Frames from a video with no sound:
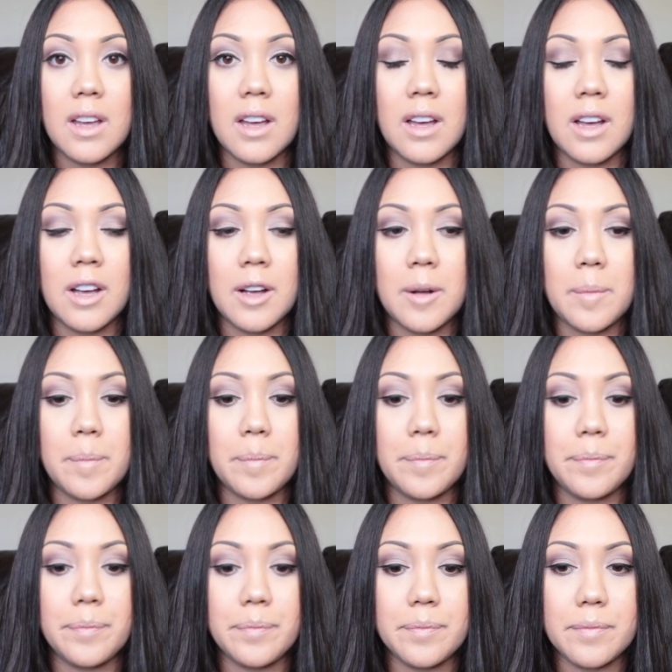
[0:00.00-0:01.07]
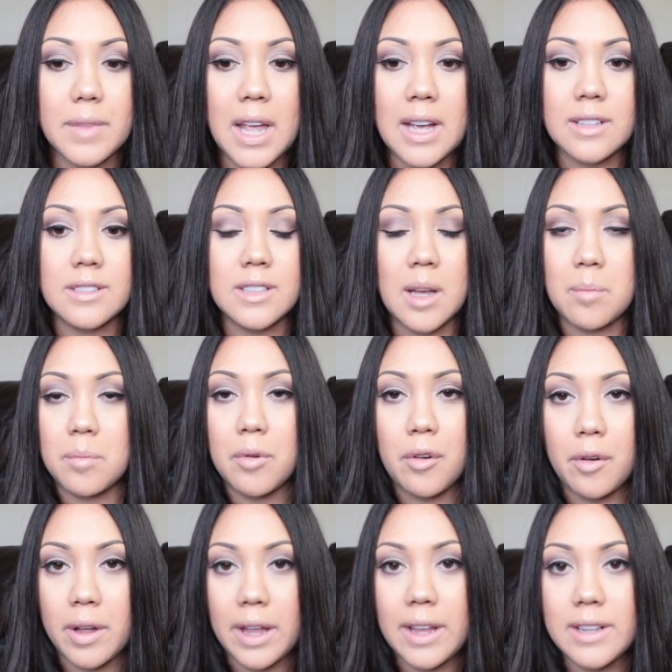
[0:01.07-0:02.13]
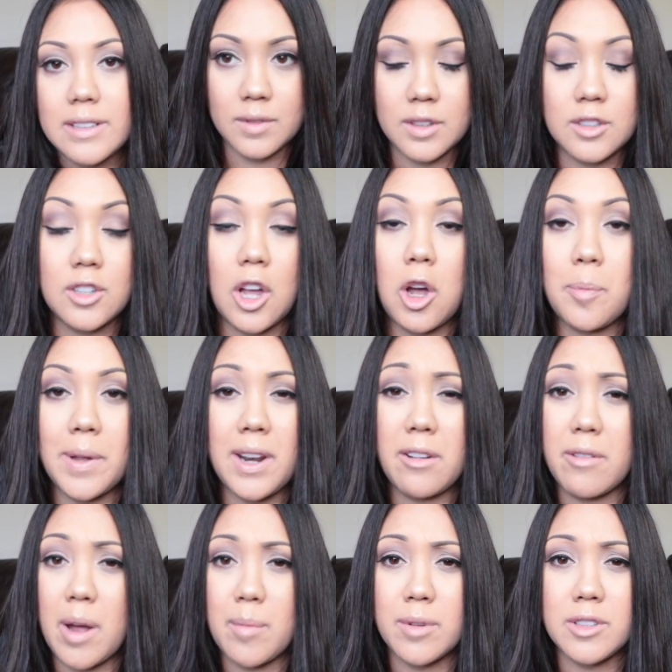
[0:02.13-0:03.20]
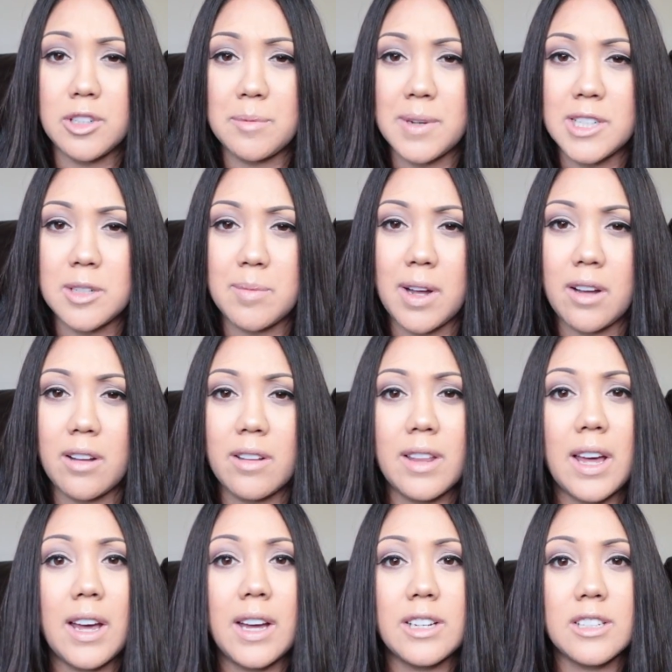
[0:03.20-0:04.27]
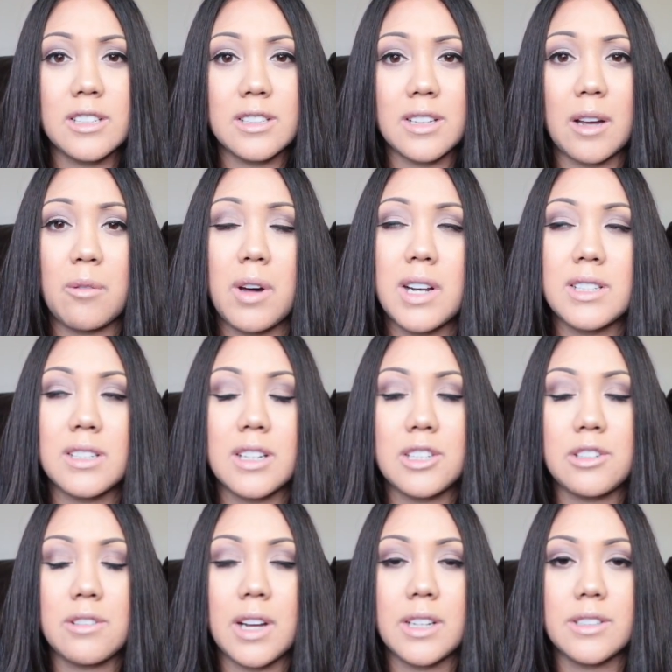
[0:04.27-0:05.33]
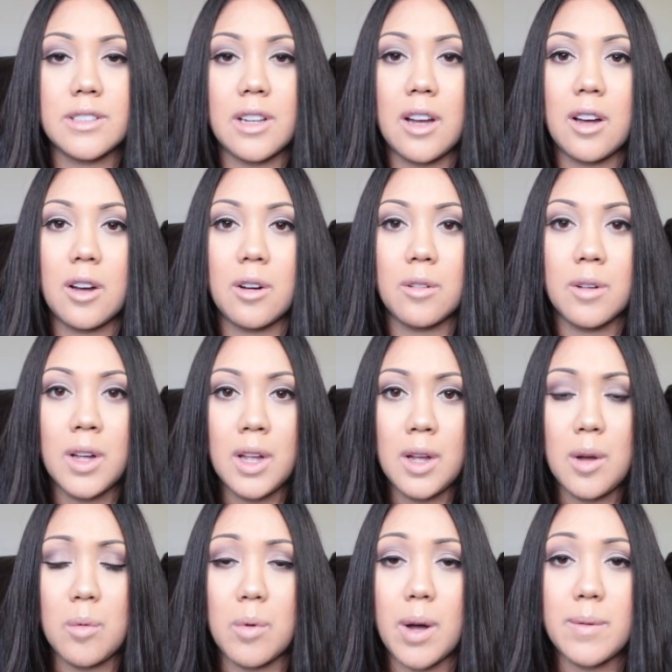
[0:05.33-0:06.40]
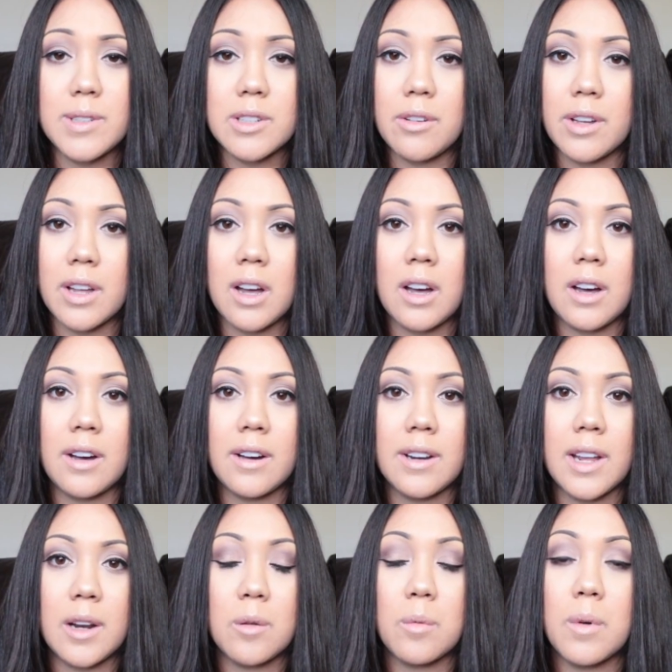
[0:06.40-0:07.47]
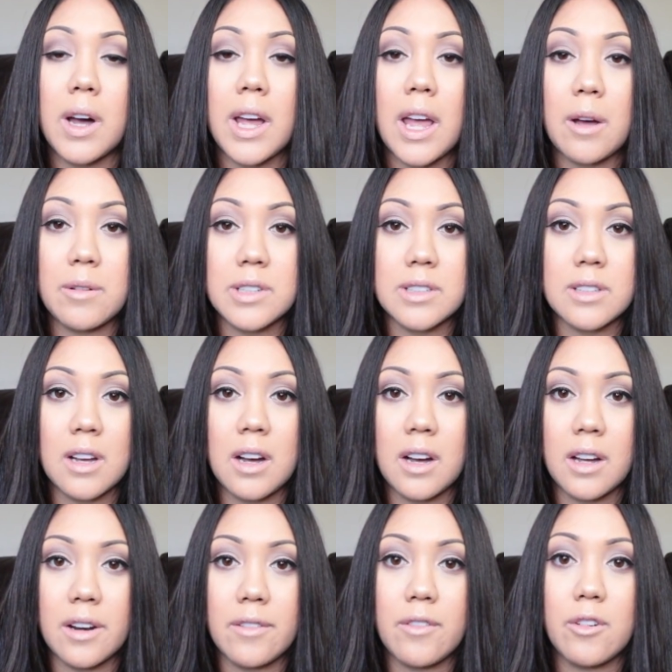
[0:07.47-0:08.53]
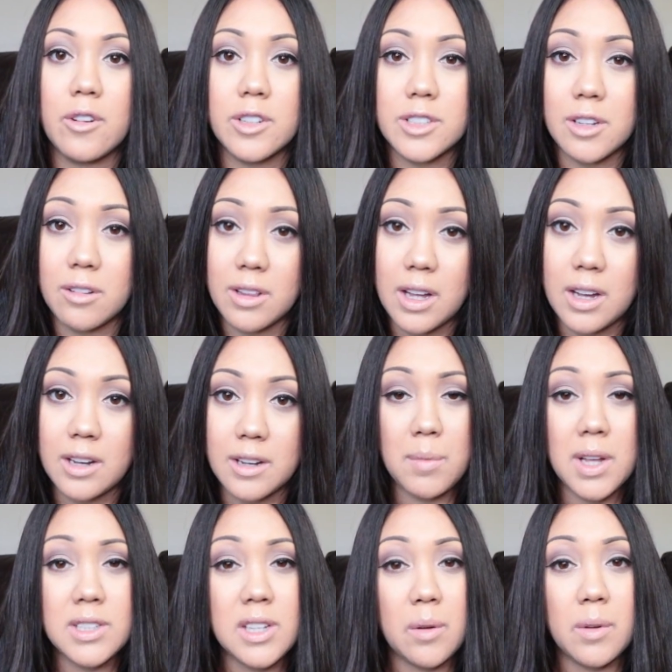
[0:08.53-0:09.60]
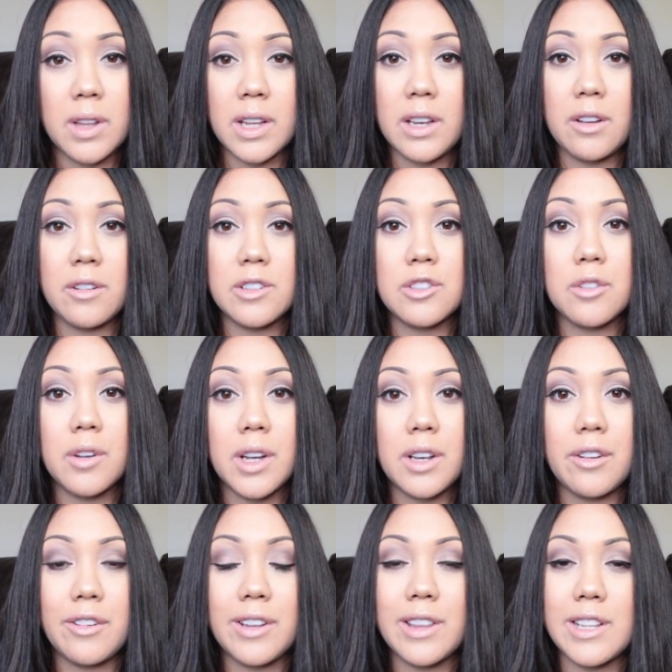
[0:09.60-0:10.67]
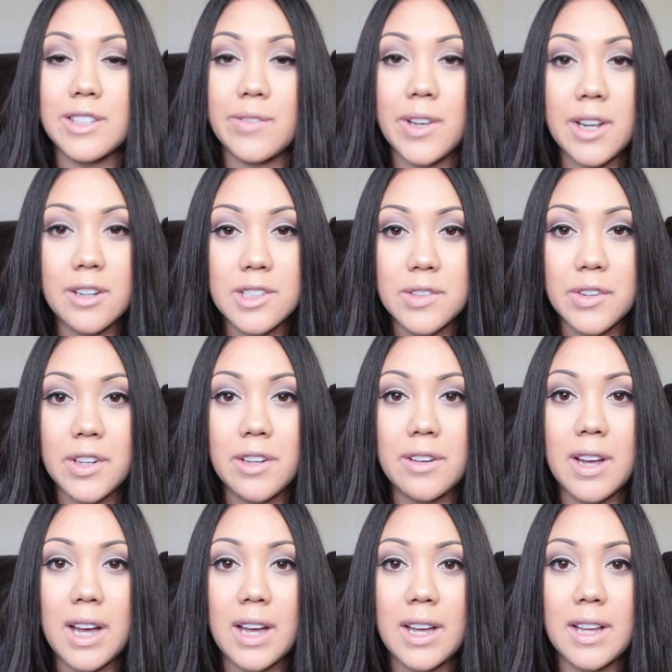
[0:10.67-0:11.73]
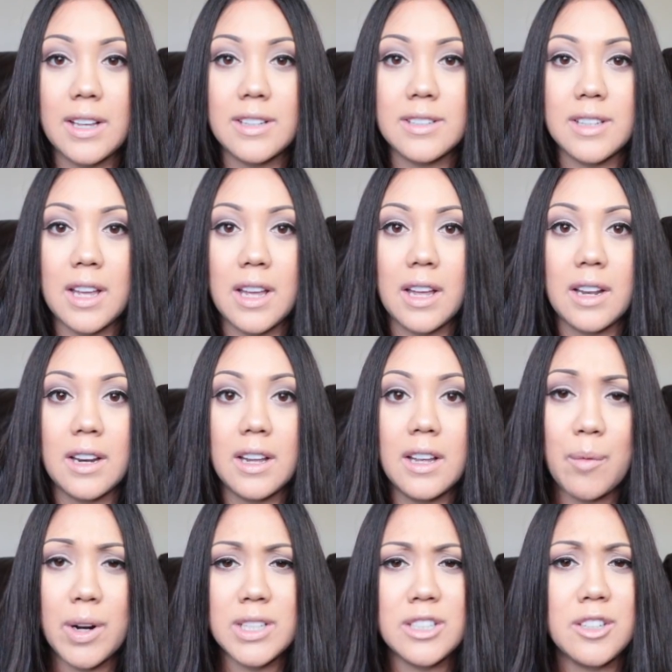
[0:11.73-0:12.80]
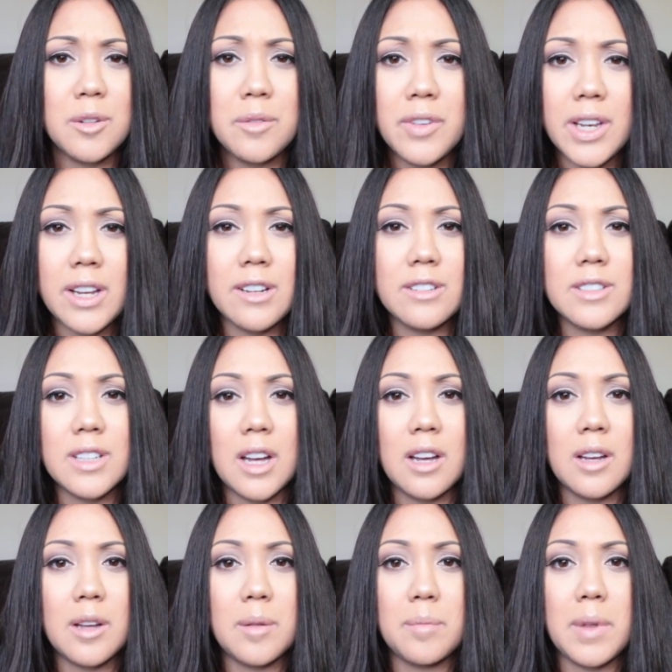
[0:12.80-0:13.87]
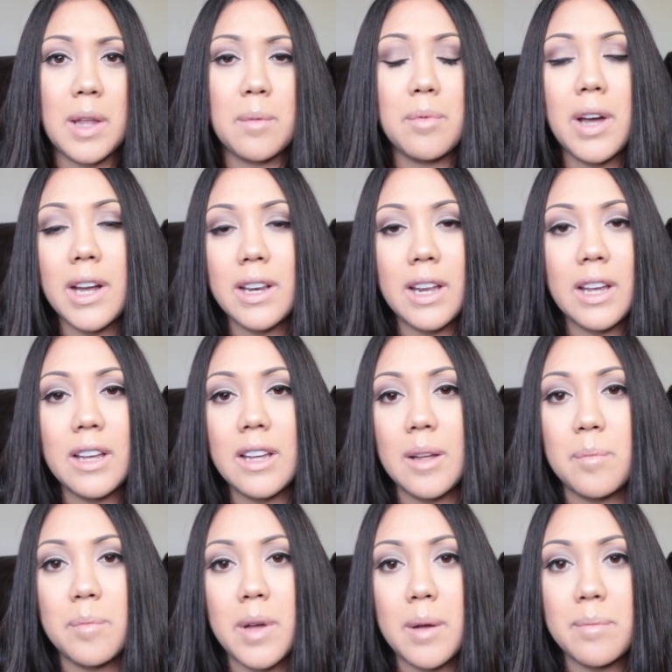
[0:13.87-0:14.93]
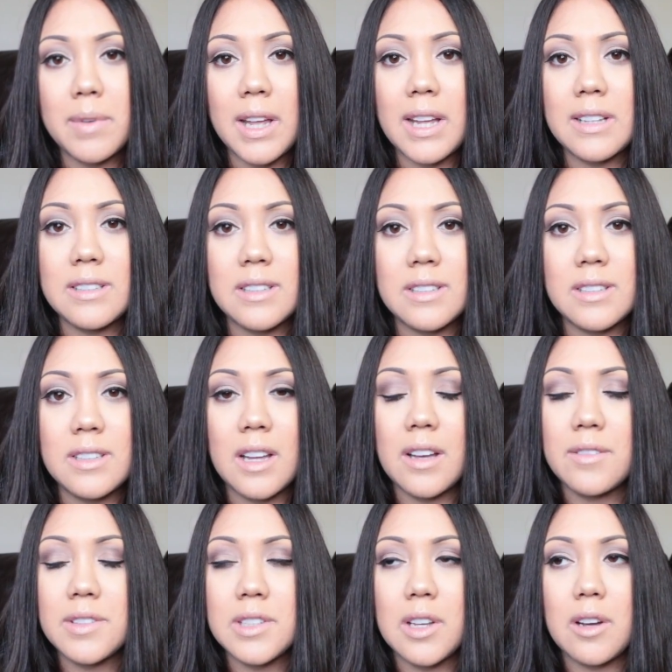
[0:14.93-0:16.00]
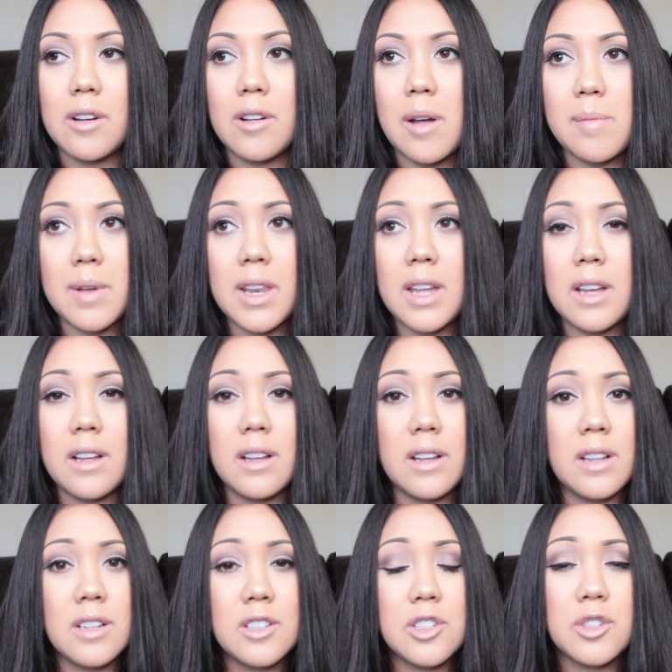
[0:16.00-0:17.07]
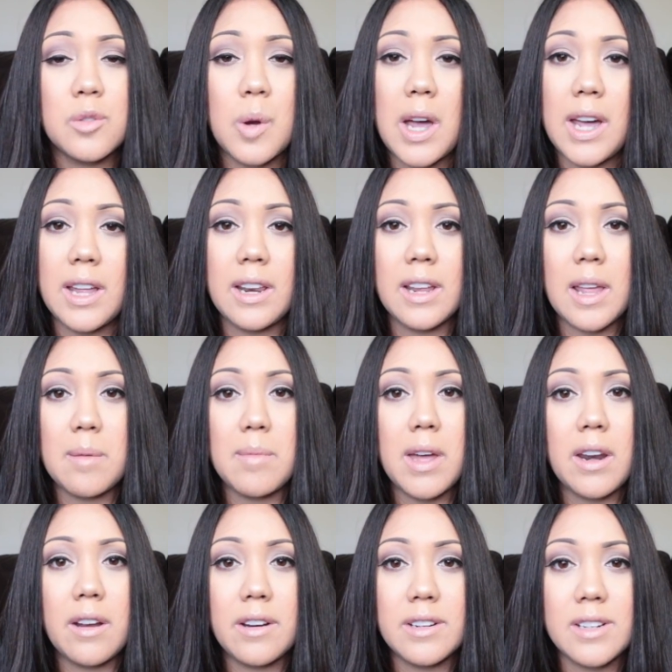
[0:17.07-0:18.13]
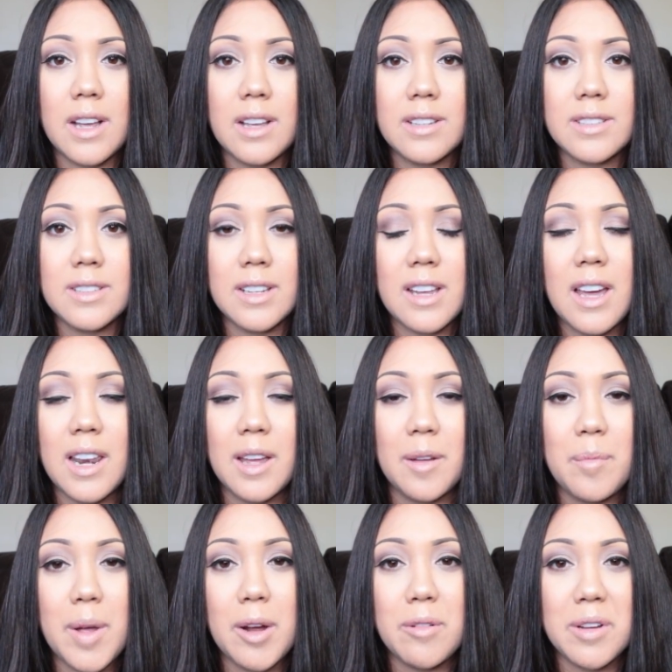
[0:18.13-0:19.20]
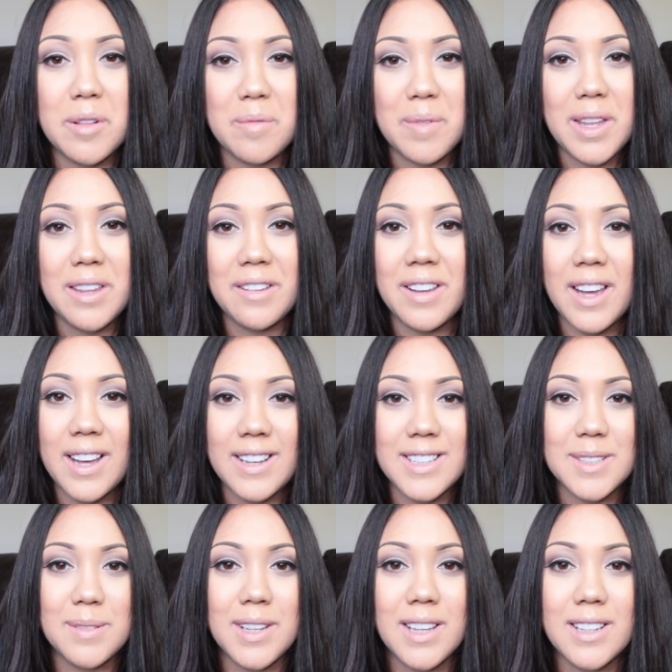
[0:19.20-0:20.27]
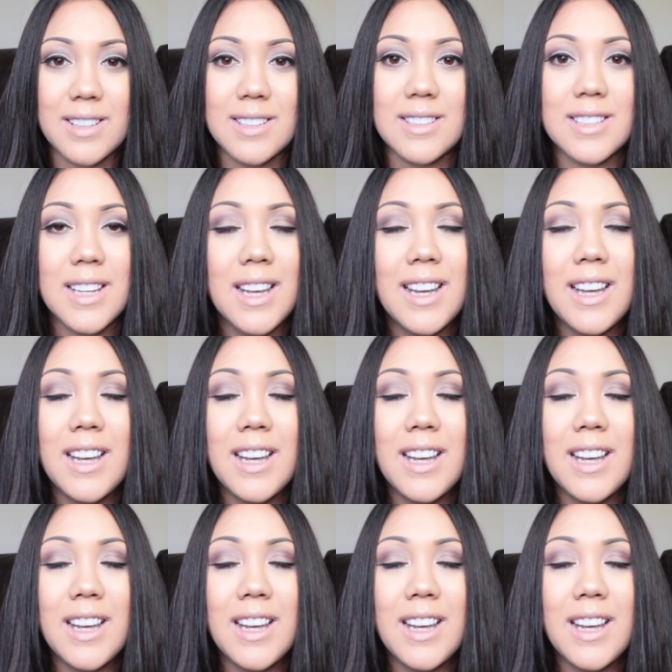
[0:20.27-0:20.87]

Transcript: um, at some point. So I hope I didn't ramble too much about all that. I just, I wanted to let you guys know what was going on and why I was gone for so long because I really do enjoy doing these videos for you guys. And I wanted to do videos on being pregnant and bump dates and stuff. So I'm gonna try to get better. Just kind of bear with me, you guys, because